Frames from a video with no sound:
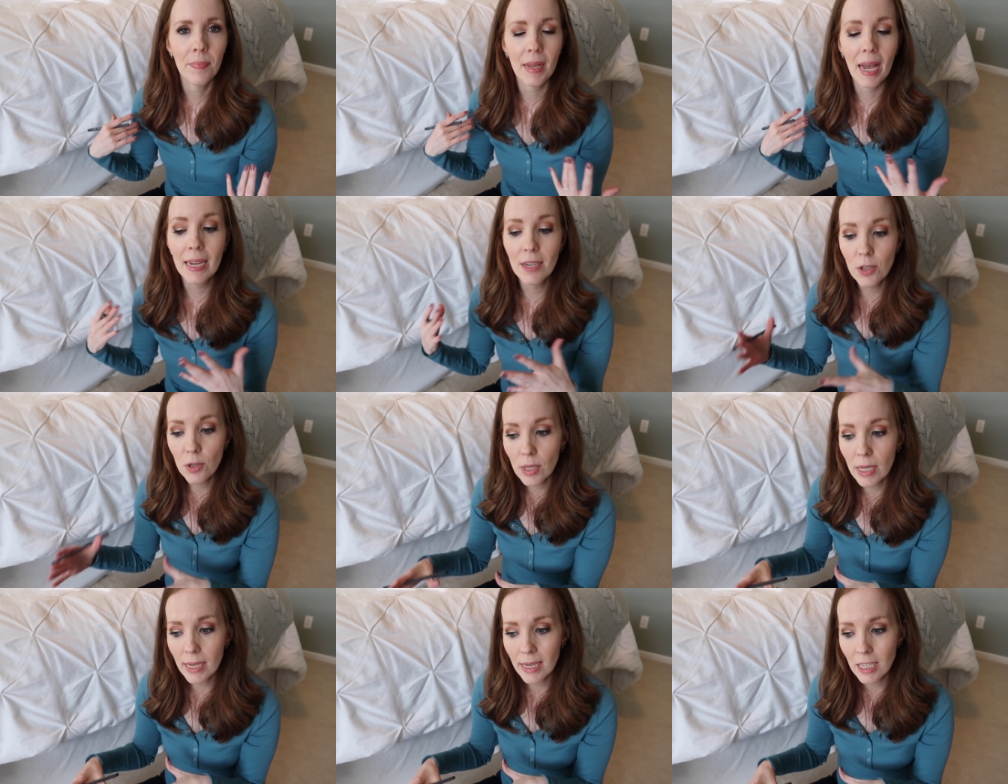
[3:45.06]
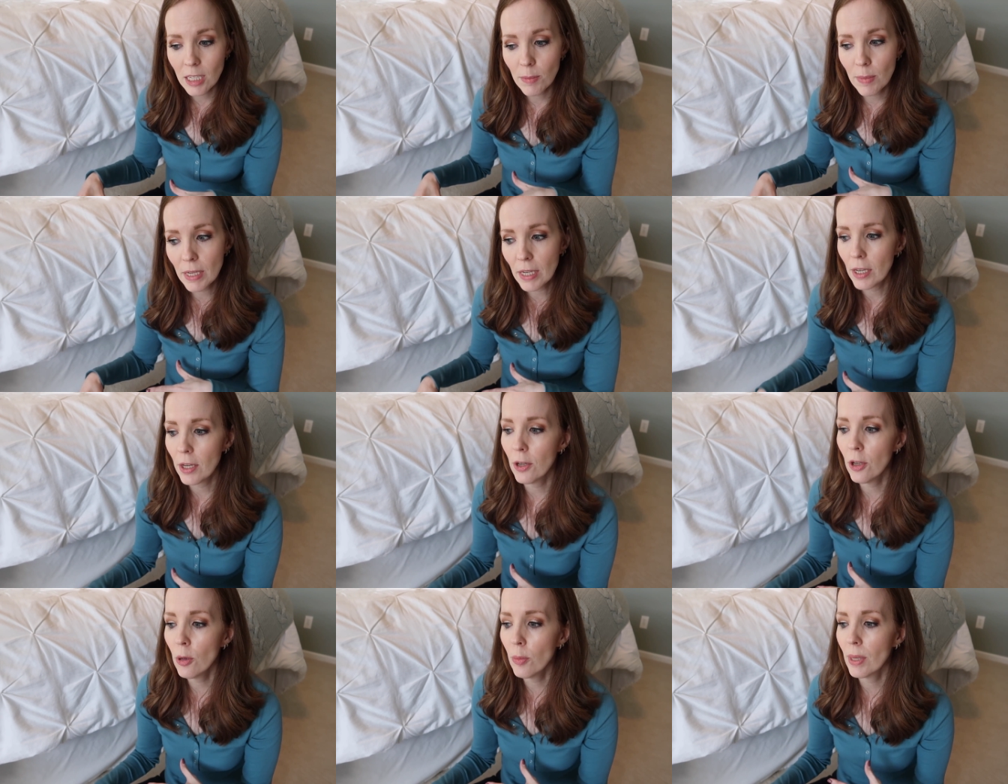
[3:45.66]
I do like it to be
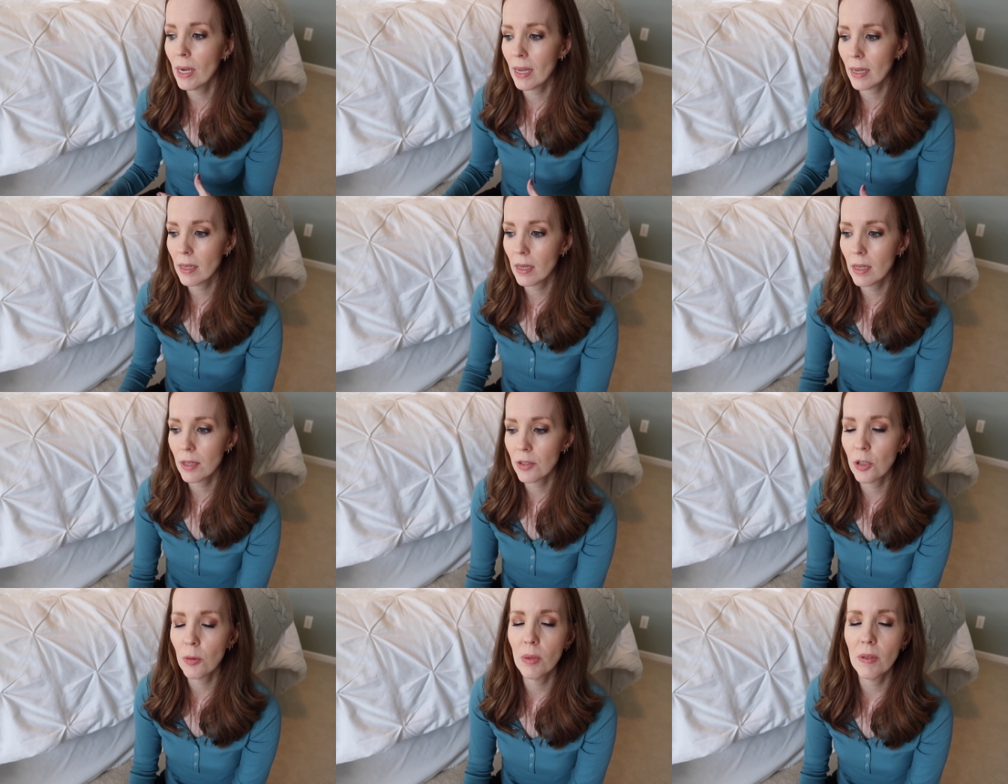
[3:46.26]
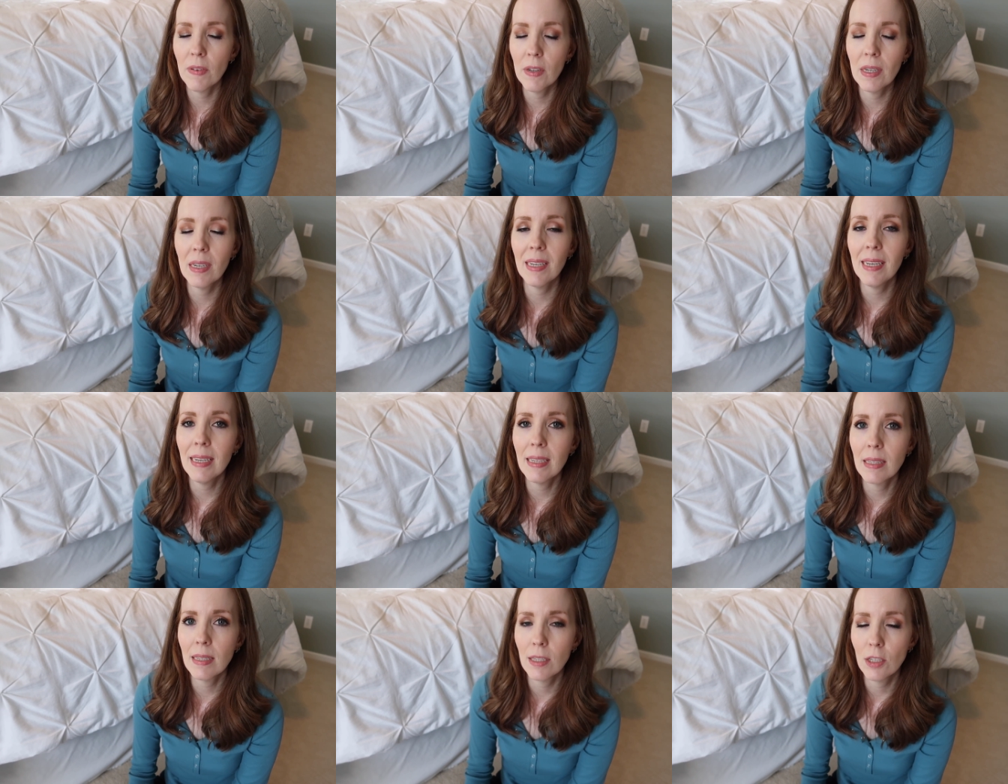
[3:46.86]
cute but I can also be very
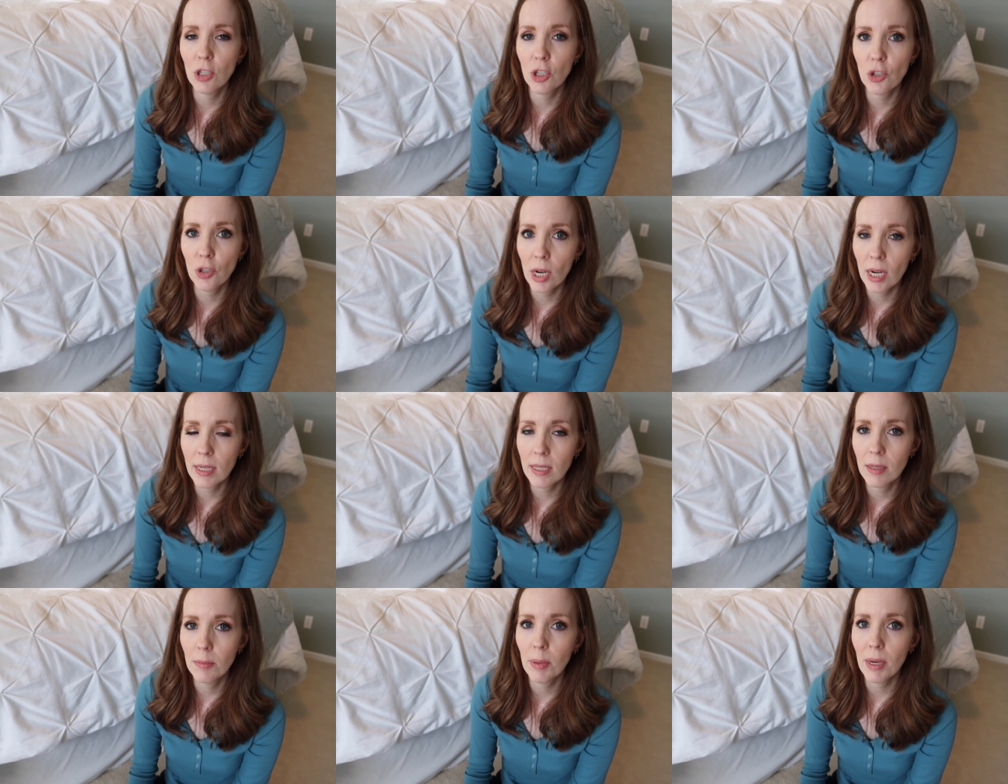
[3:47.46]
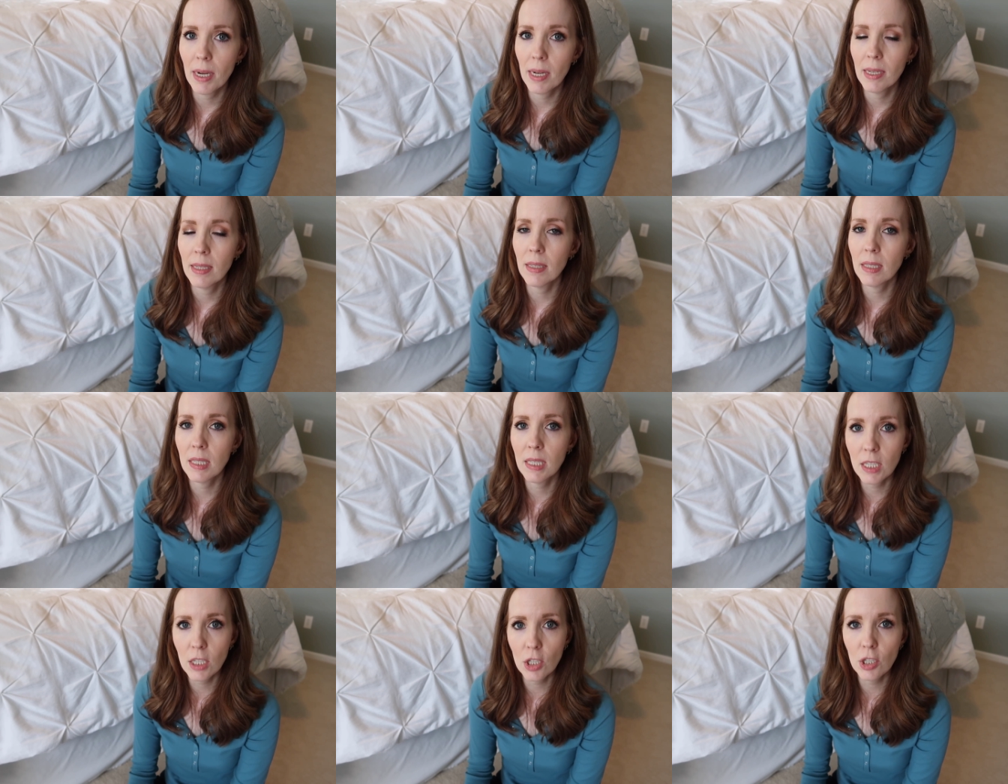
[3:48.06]
easily distracted by
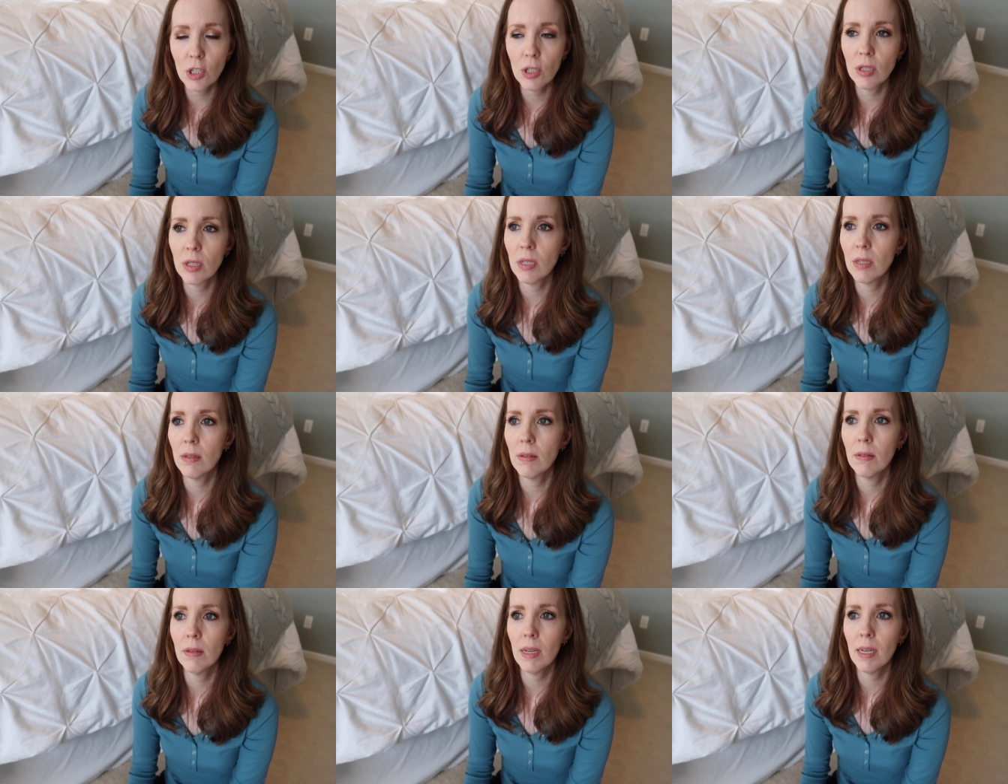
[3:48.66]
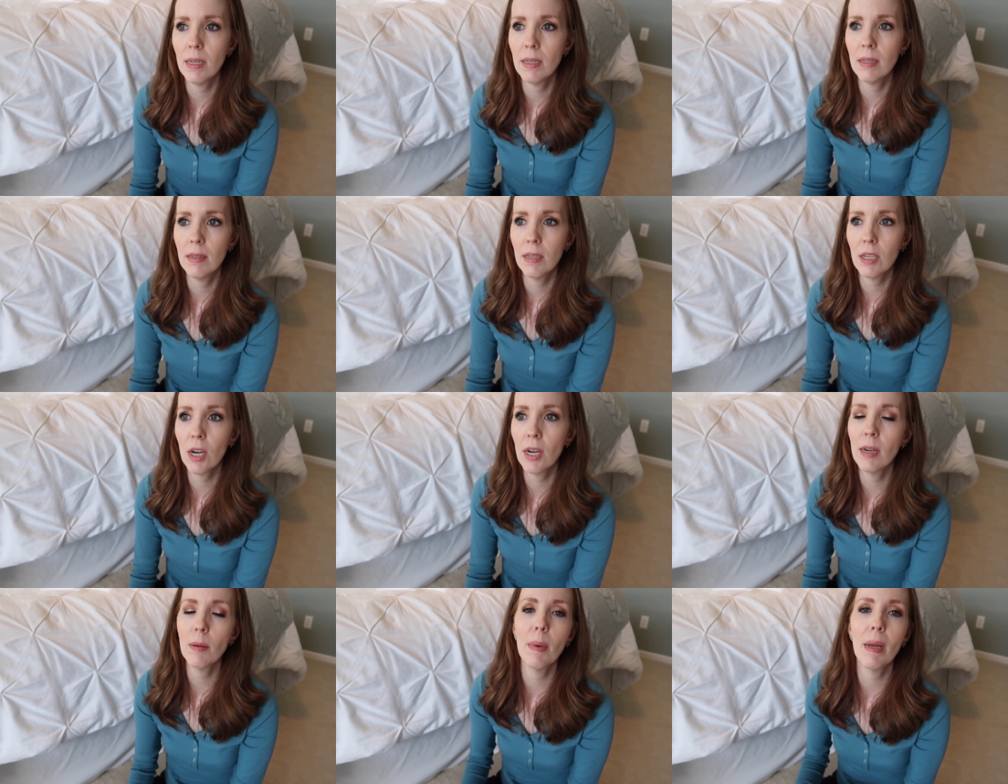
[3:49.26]
stickers and and
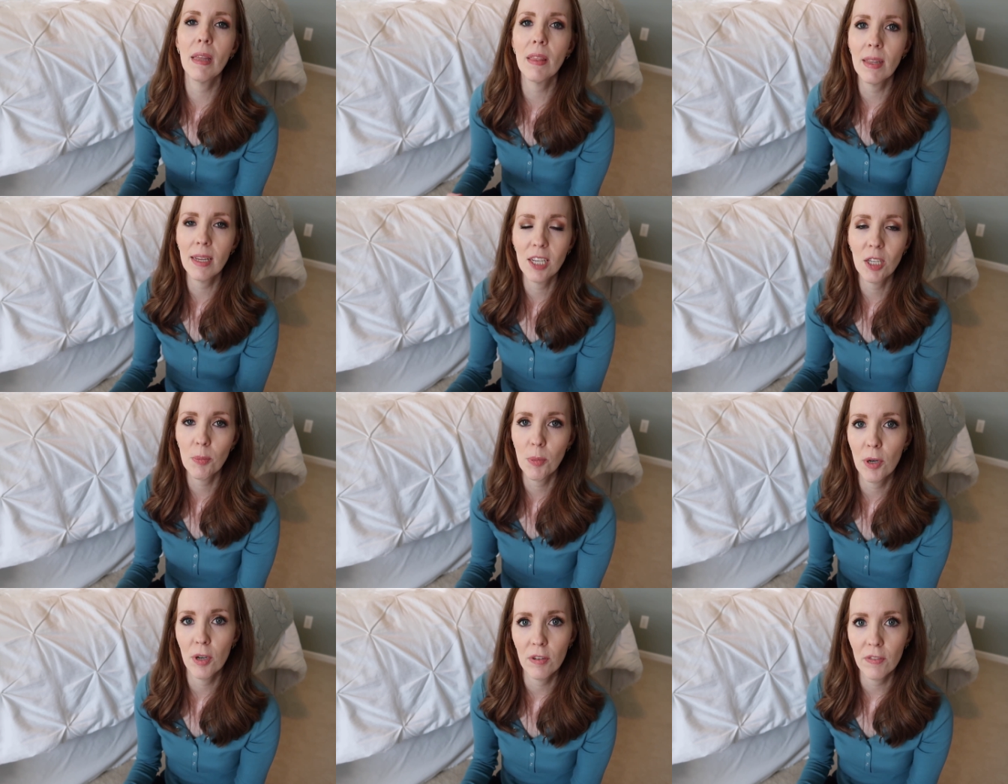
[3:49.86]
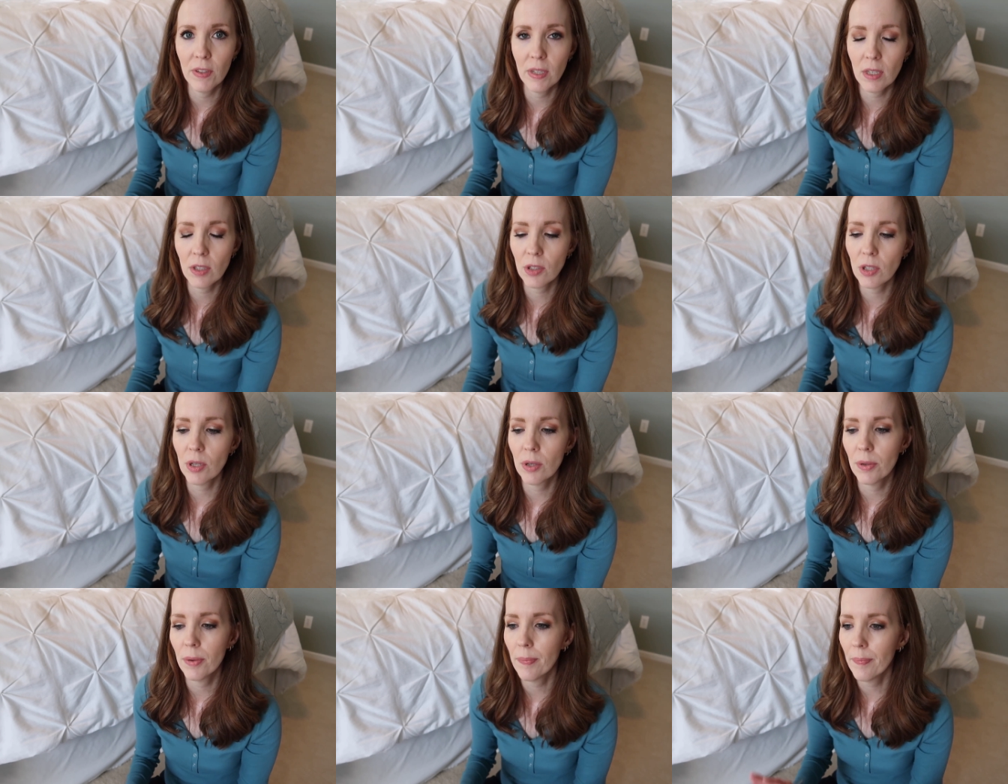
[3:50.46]
trying to make things perfect
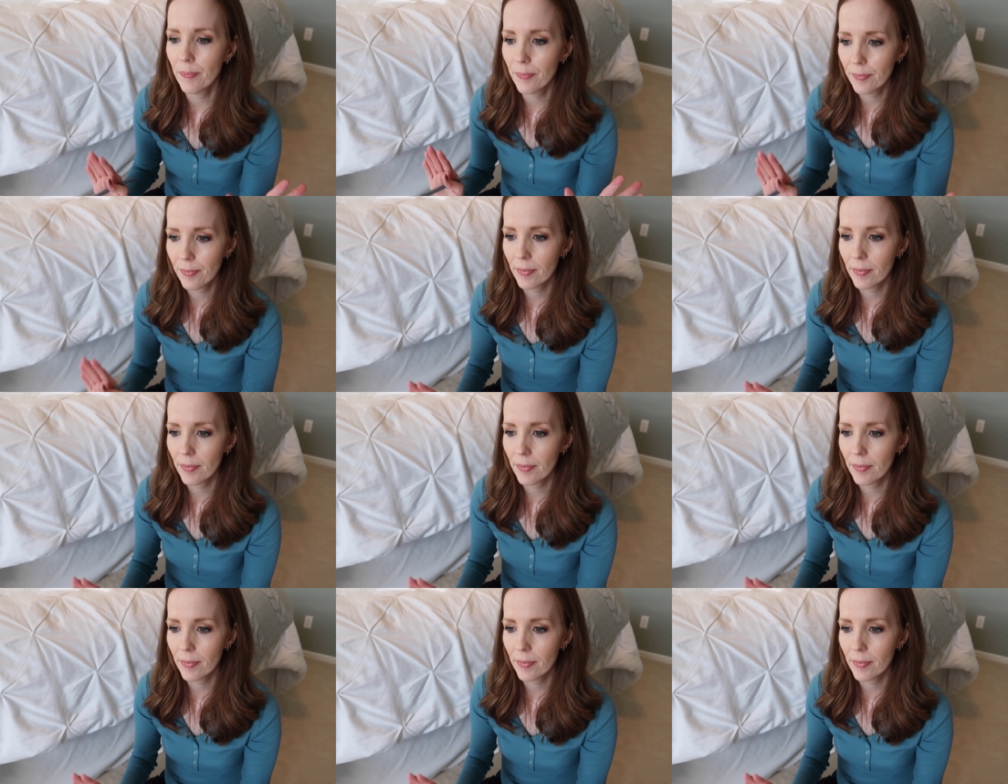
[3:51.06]
so